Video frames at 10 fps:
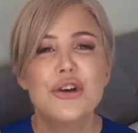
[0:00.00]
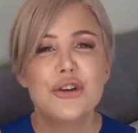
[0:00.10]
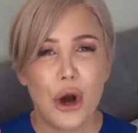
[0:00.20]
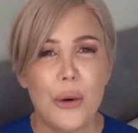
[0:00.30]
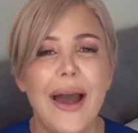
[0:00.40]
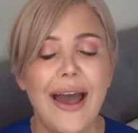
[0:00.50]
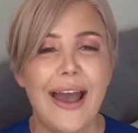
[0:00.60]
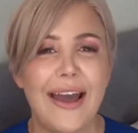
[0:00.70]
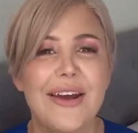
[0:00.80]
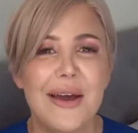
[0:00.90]
go
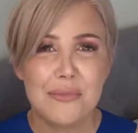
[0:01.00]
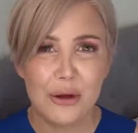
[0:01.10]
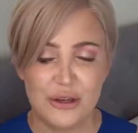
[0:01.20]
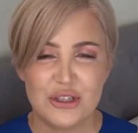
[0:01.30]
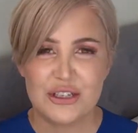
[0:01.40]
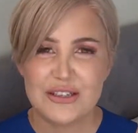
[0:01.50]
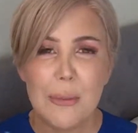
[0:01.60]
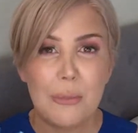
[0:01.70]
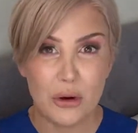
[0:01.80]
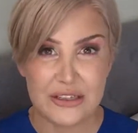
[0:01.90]
ahead and purchase
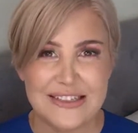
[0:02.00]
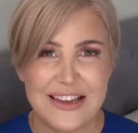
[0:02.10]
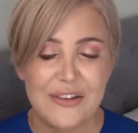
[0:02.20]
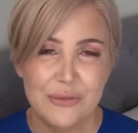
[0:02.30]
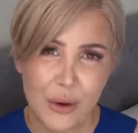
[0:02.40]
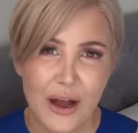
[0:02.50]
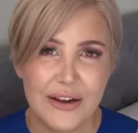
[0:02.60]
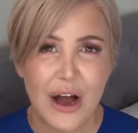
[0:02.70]
a body safe one.